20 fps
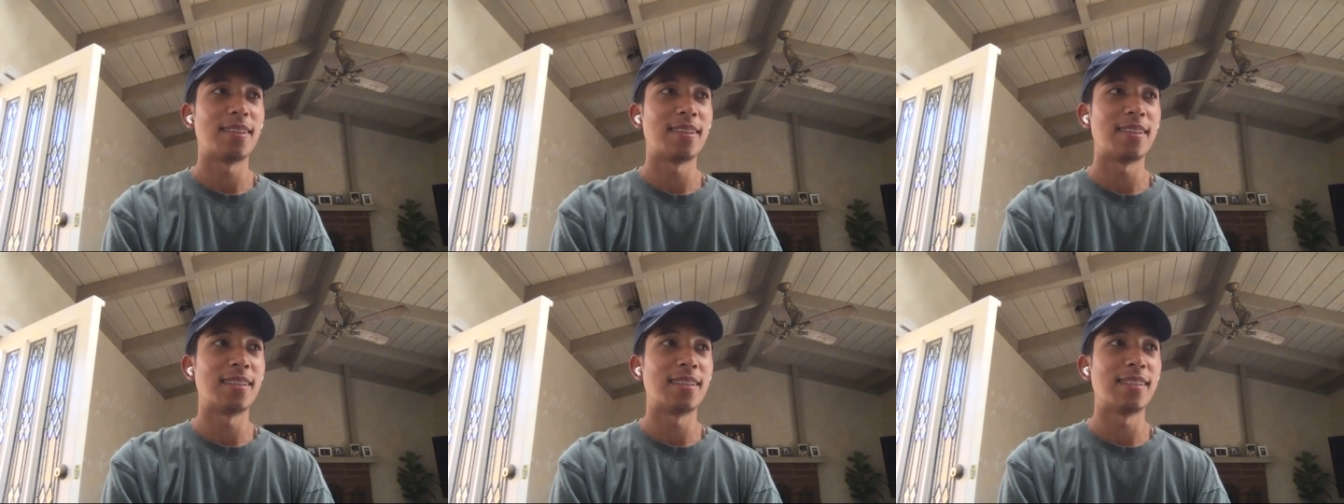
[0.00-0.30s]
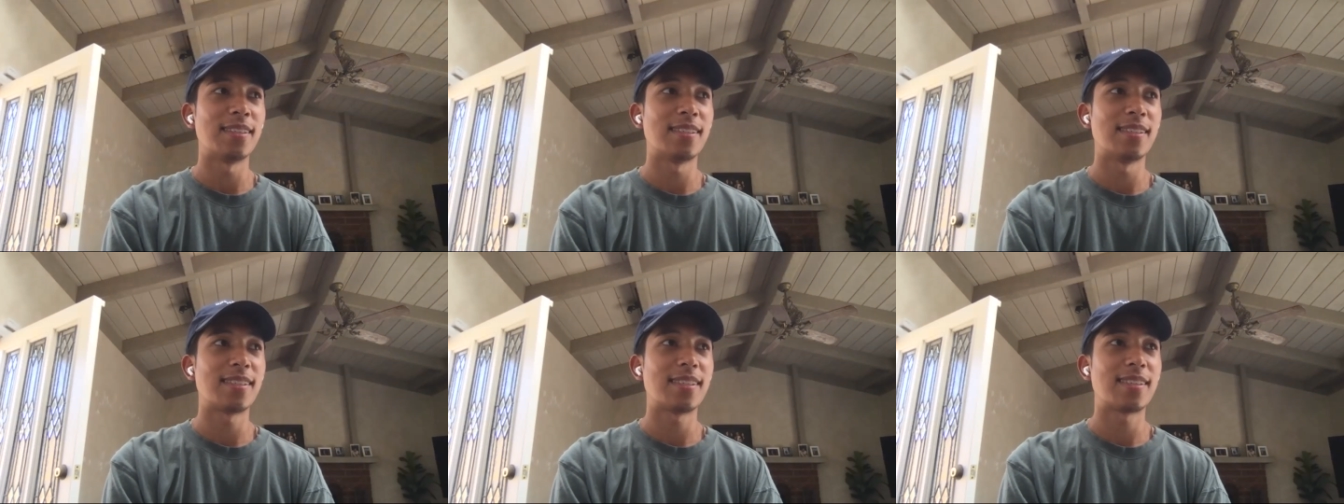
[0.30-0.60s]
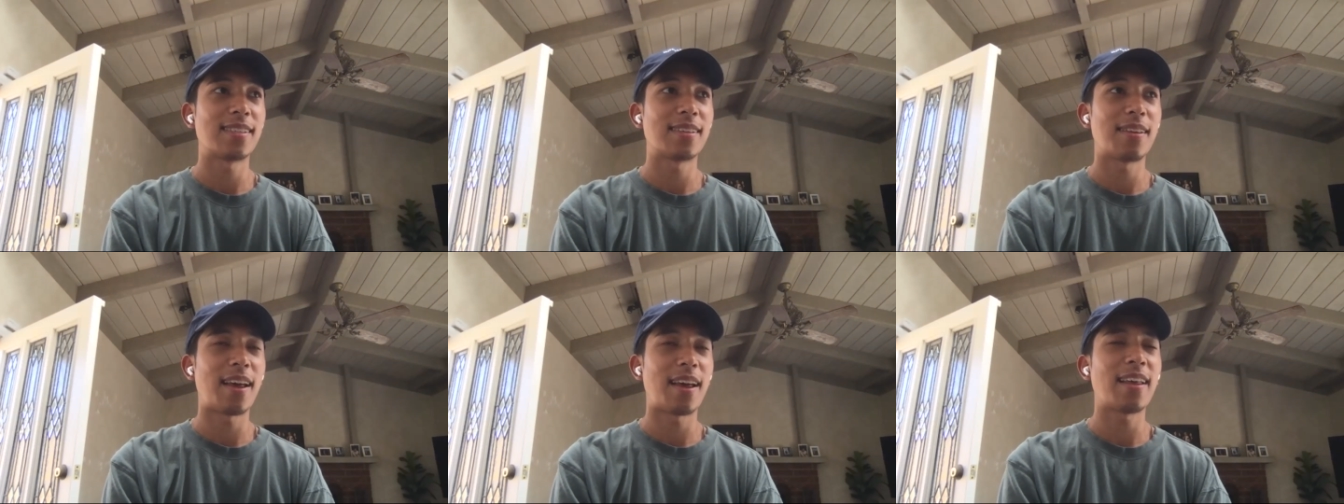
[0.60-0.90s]
don't
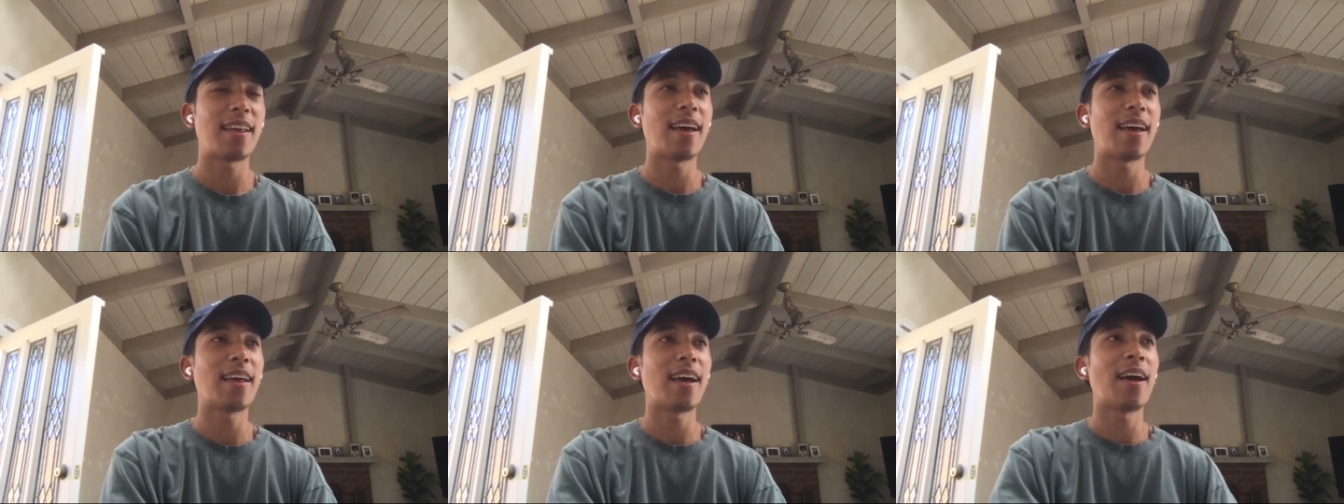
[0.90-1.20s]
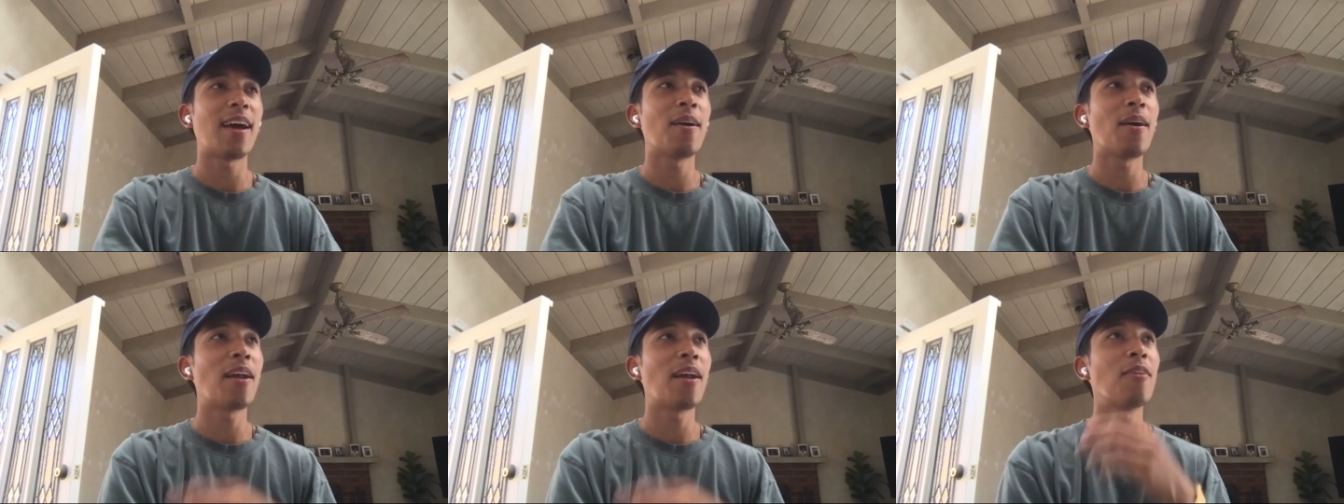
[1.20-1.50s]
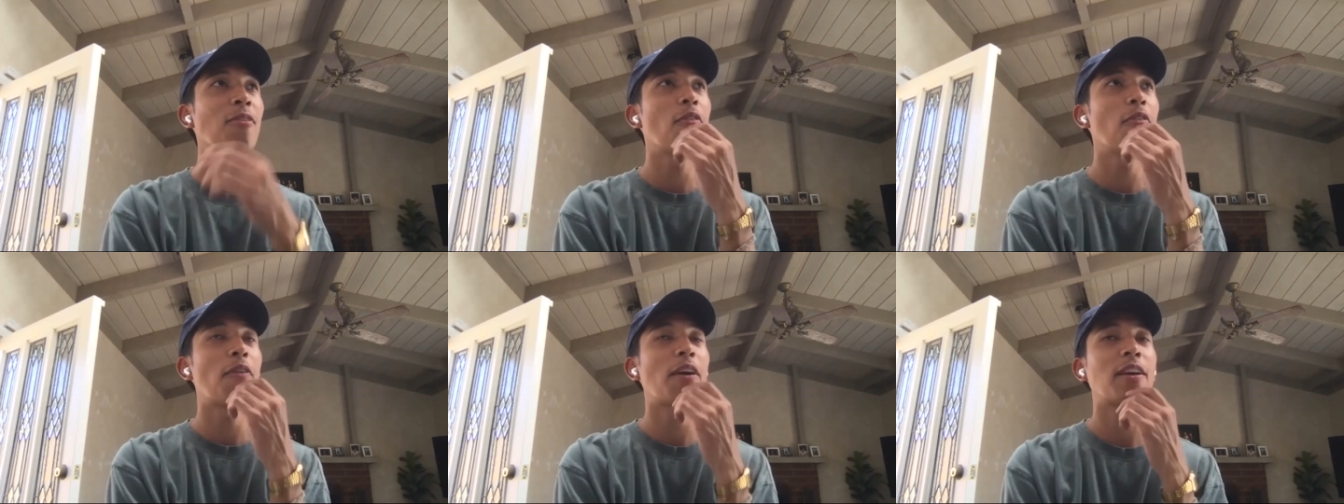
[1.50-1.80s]

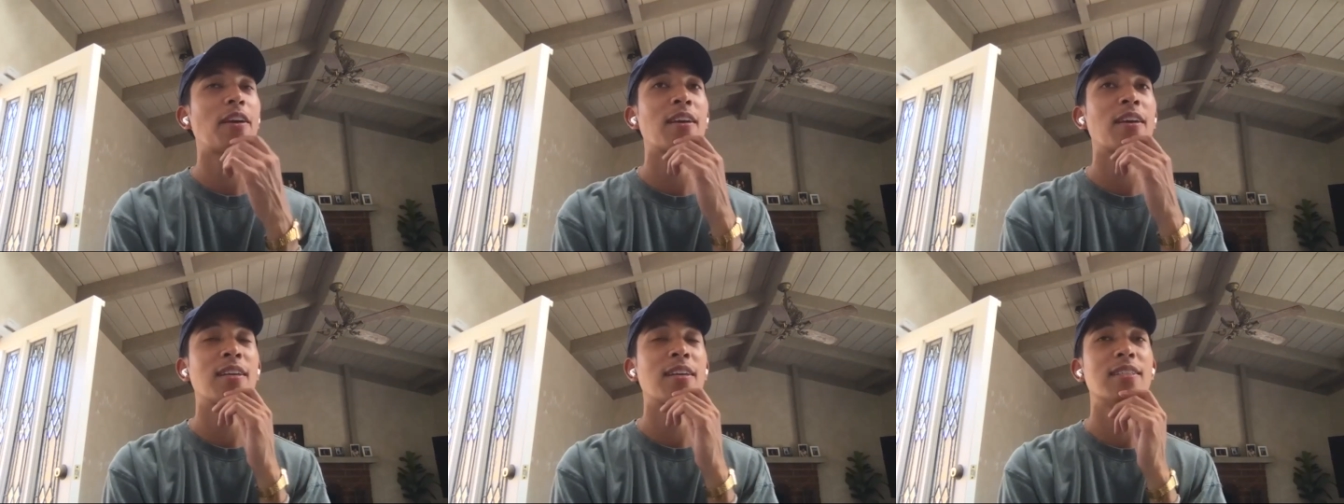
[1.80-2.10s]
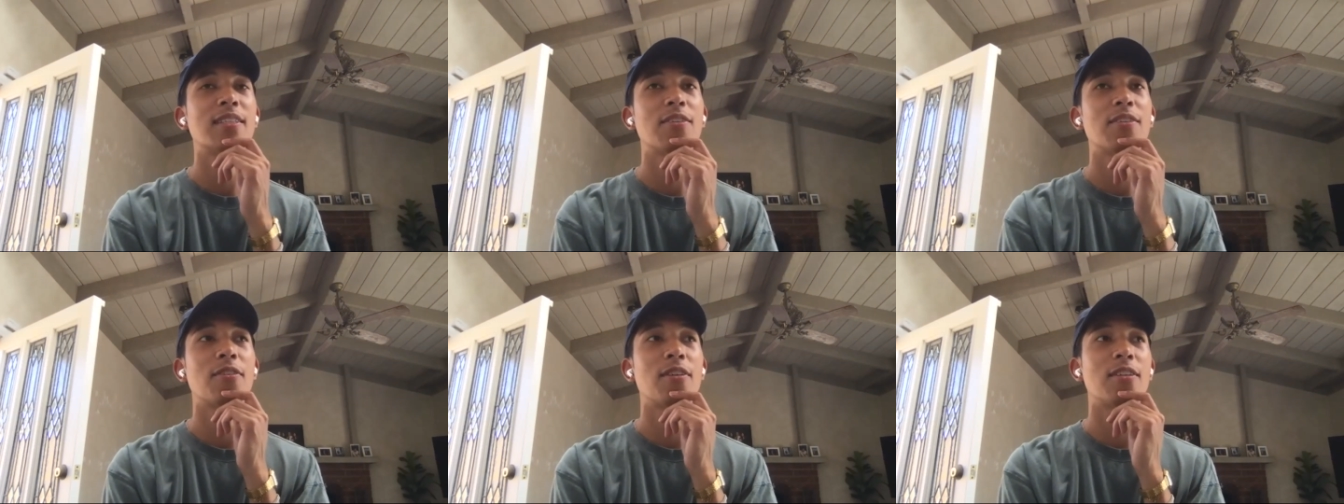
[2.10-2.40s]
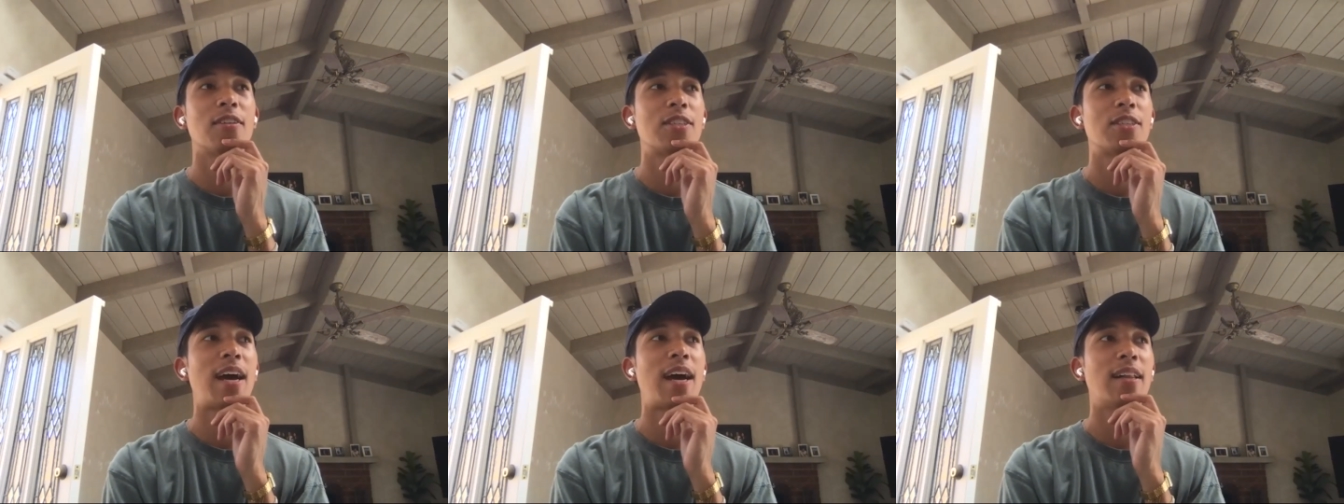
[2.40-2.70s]
know if I can consider it a
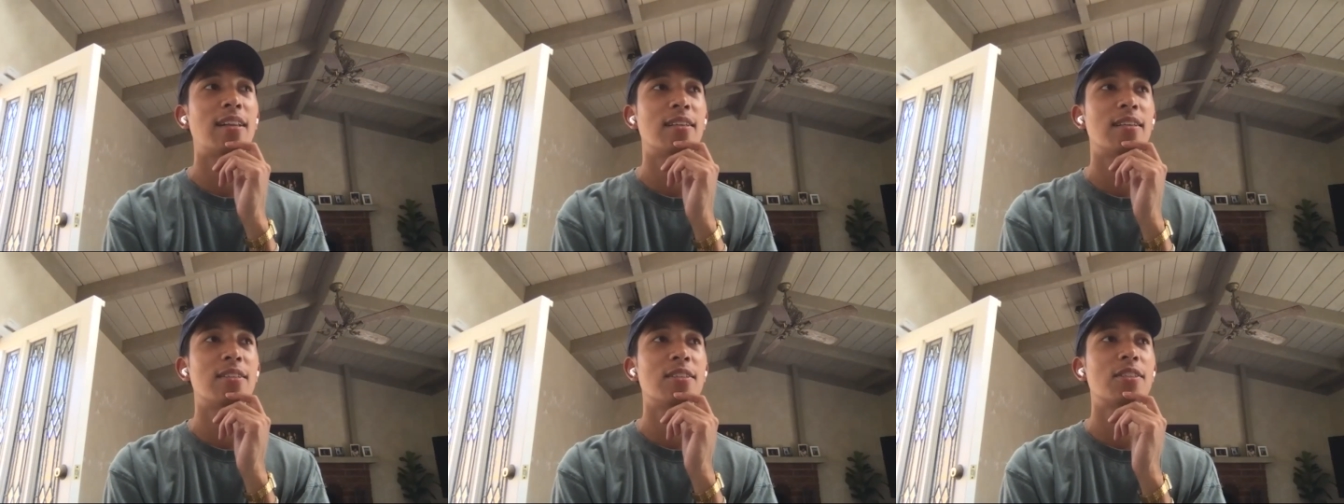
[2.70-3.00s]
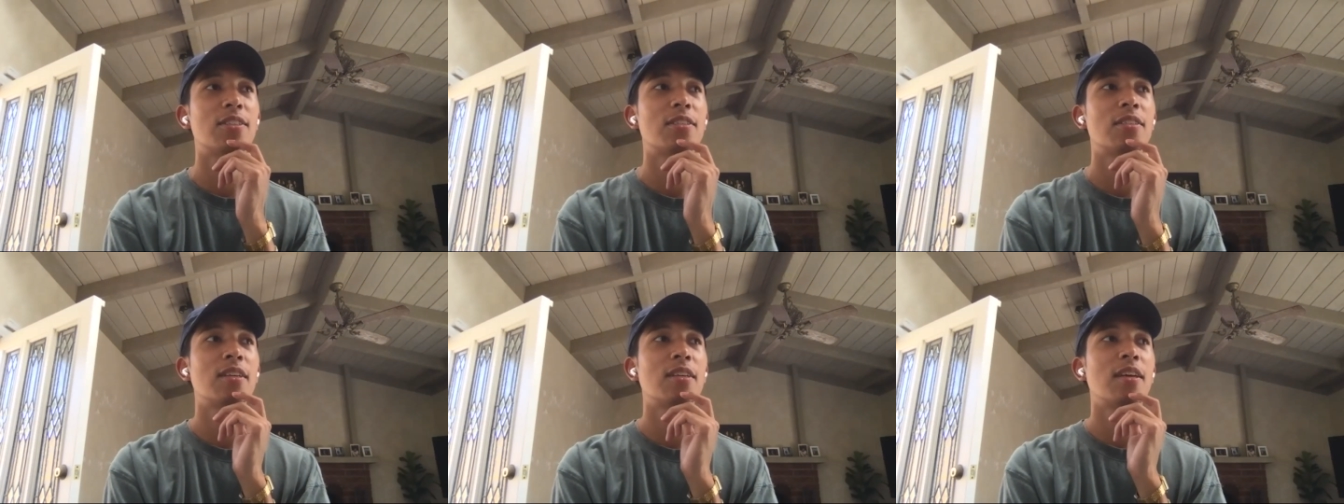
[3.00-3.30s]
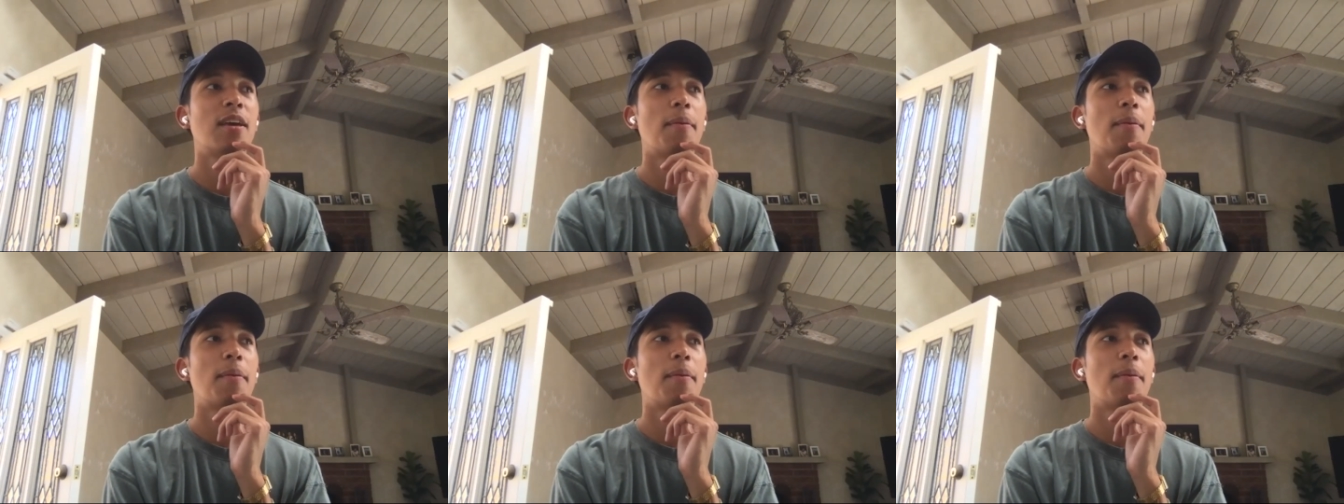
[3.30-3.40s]
challenge,